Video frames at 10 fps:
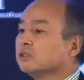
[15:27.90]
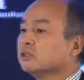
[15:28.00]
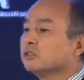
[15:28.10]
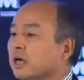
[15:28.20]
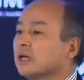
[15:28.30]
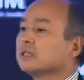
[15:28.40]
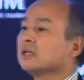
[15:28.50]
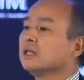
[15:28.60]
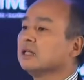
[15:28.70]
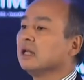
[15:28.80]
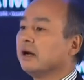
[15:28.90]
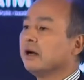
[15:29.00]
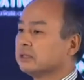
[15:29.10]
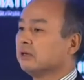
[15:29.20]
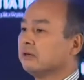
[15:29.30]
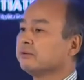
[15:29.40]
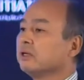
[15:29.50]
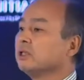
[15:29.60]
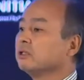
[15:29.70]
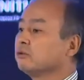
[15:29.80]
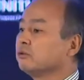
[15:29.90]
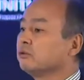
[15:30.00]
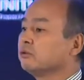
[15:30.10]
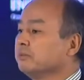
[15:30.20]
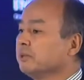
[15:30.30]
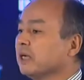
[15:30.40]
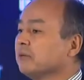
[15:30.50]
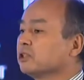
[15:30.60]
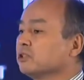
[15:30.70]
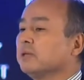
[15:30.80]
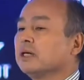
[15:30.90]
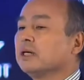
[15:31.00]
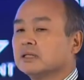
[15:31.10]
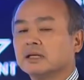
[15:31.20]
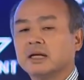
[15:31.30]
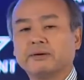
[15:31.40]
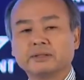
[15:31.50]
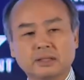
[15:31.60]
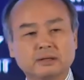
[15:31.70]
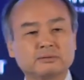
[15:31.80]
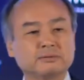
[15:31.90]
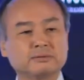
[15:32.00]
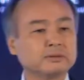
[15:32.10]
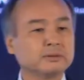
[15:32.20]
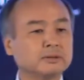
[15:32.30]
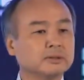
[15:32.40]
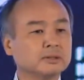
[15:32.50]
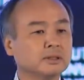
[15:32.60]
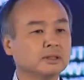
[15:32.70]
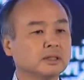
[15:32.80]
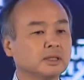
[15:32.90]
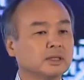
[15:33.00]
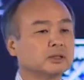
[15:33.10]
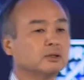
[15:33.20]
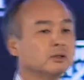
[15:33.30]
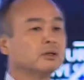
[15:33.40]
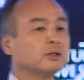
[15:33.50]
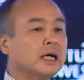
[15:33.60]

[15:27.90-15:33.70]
smarter than ourselves. The tool becomes smarter than ourselves. So